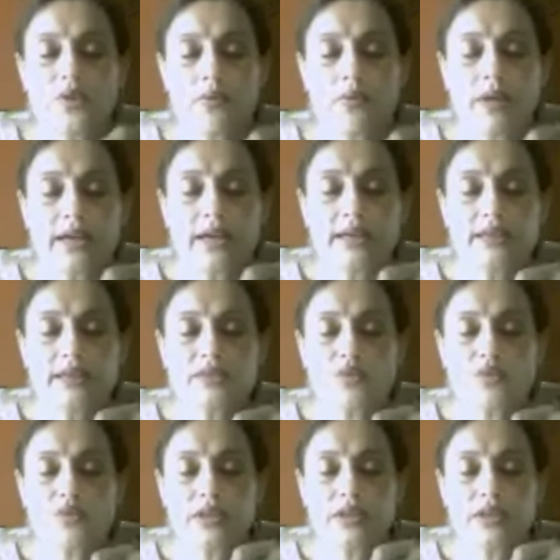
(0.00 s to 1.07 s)
your mind is
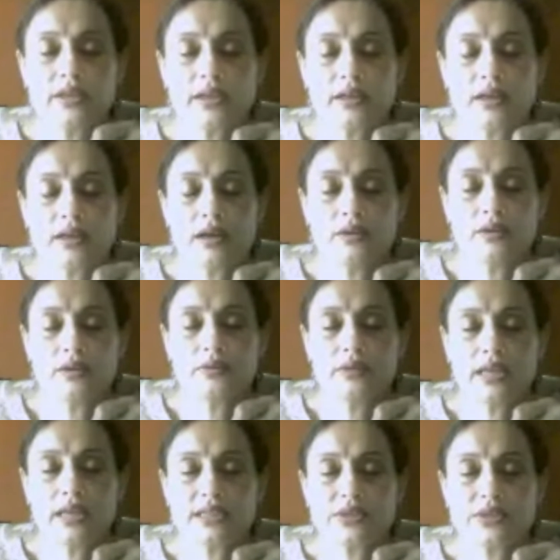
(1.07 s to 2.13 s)
wandering around,
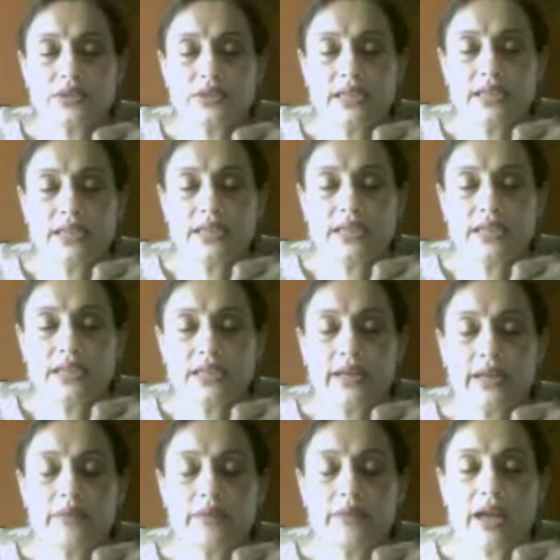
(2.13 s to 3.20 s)
that's okay. Just bring
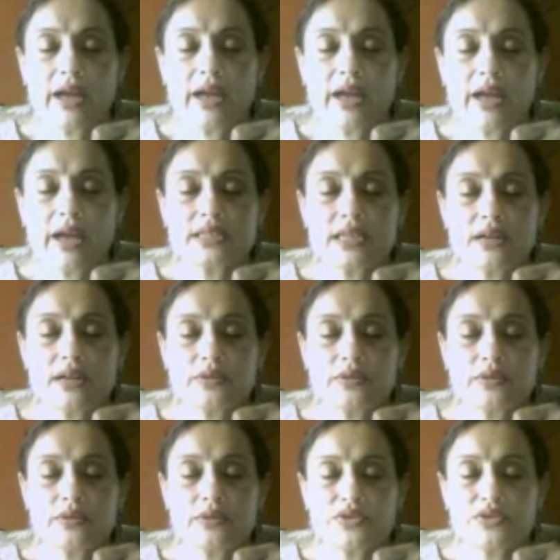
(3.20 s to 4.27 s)
it back to the
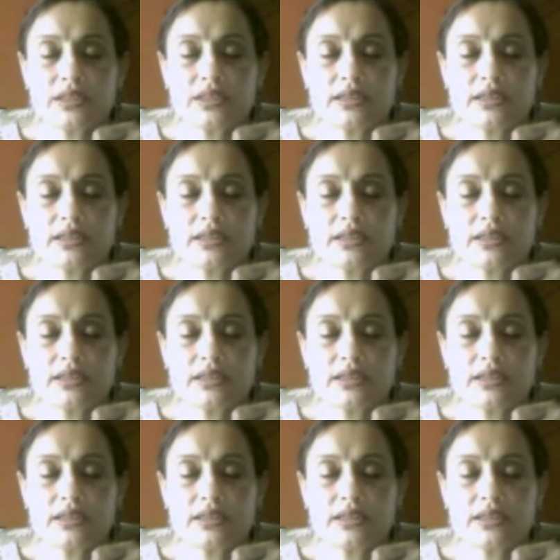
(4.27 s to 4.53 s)
sounds.